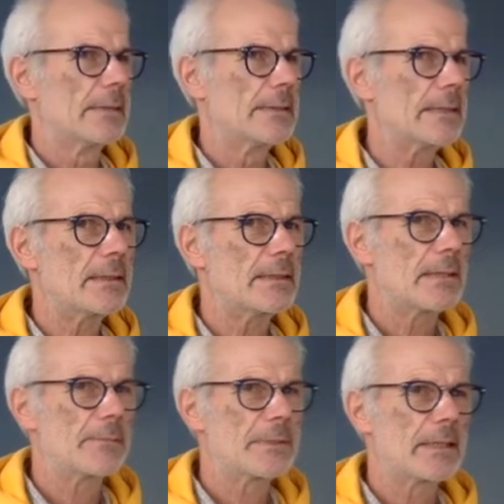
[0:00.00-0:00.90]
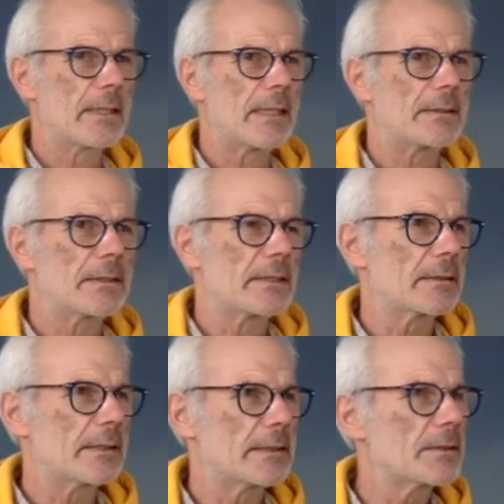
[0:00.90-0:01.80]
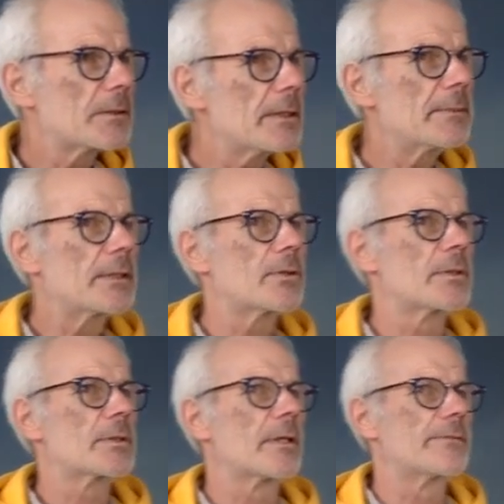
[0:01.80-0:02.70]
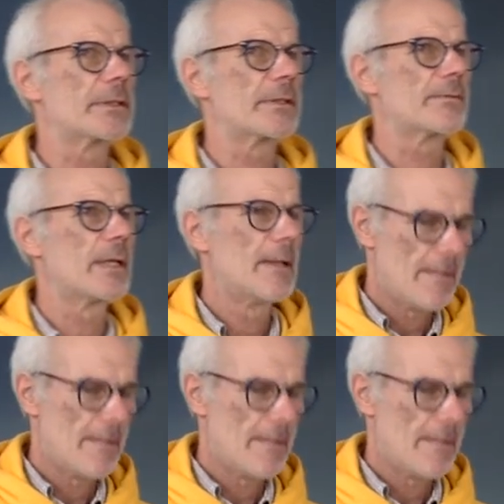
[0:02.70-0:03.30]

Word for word: this is something I think extremely conservative,